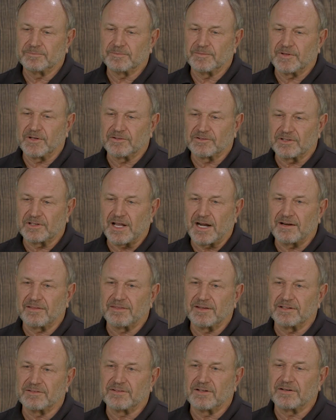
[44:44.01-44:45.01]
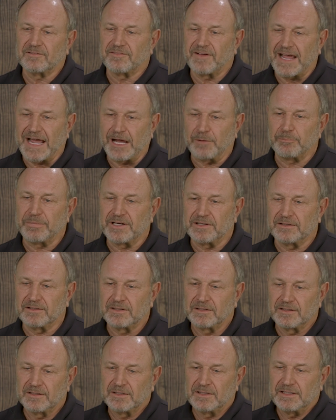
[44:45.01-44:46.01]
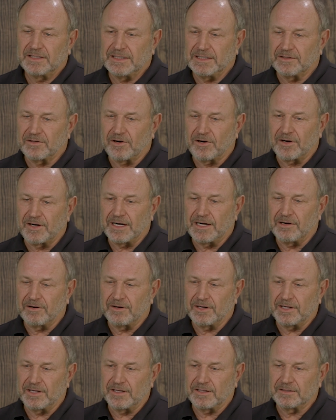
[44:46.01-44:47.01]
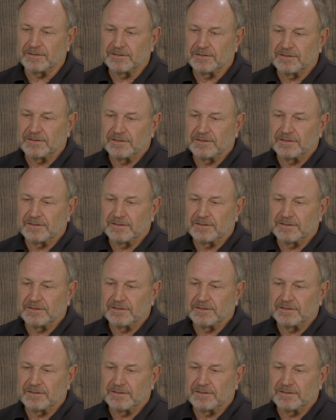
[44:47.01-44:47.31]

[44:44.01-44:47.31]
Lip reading: There's a lot of things that have happened in our area